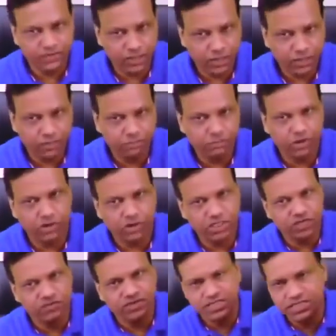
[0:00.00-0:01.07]
drug because
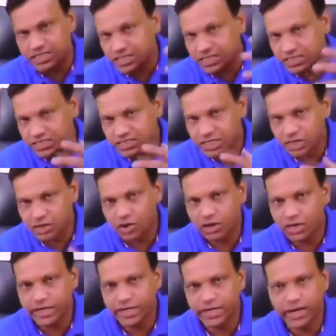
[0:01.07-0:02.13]
it was decreasing
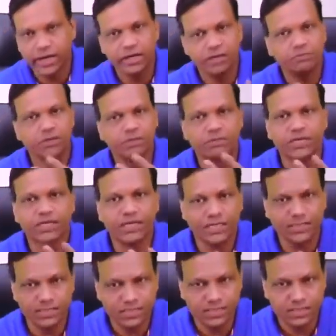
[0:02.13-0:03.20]
noradrenaline, BP
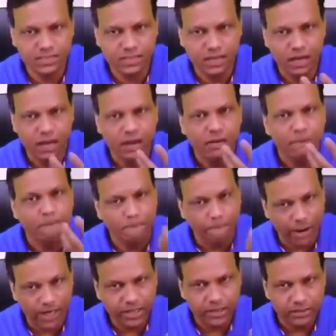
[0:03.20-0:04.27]
decreases.
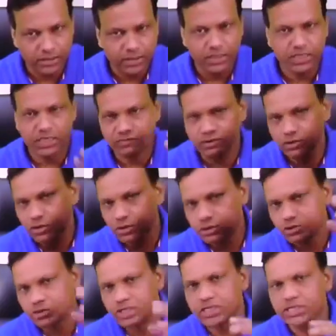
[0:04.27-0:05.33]
But it was
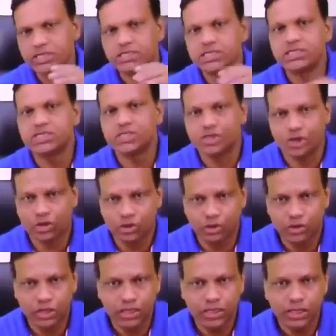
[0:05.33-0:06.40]
also decreasing
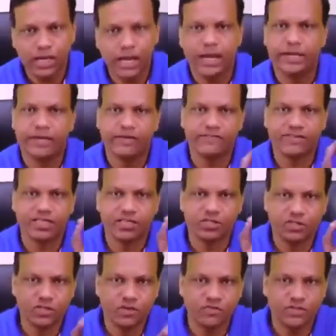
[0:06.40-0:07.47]
serotonin, and
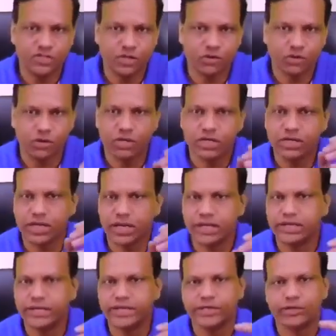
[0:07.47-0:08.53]
deficiency of serotonin can
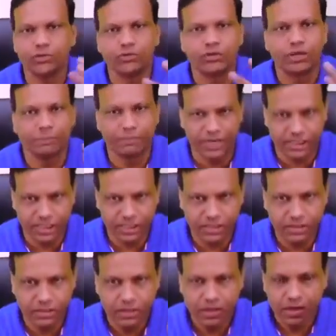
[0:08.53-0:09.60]
lead to
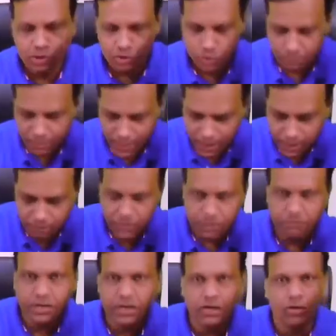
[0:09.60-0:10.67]
depression. So many
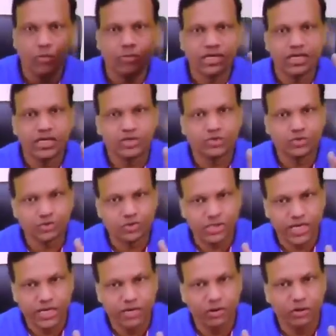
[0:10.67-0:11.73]
people committed
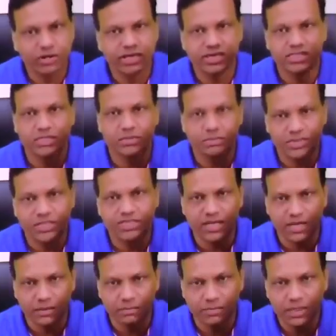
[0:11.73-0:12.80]
suicide on reserpine
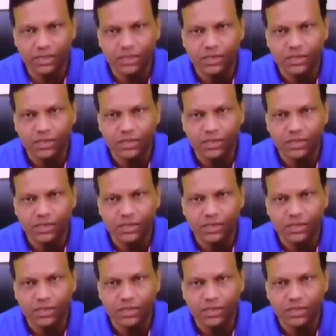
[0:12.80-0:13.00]
therapy.